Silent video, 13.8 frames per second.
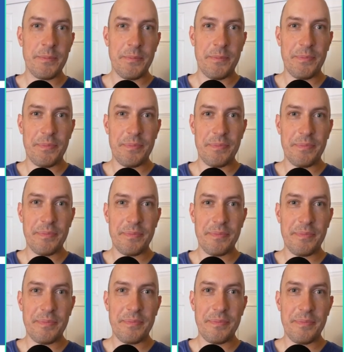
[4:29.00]

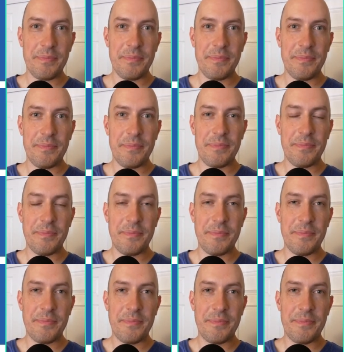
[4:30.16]

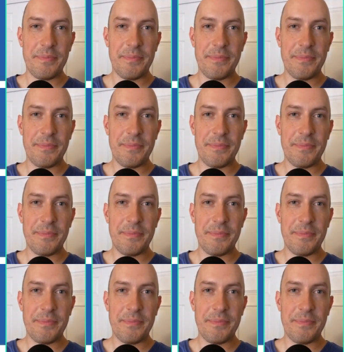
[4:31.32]
No one is speaking in this clip.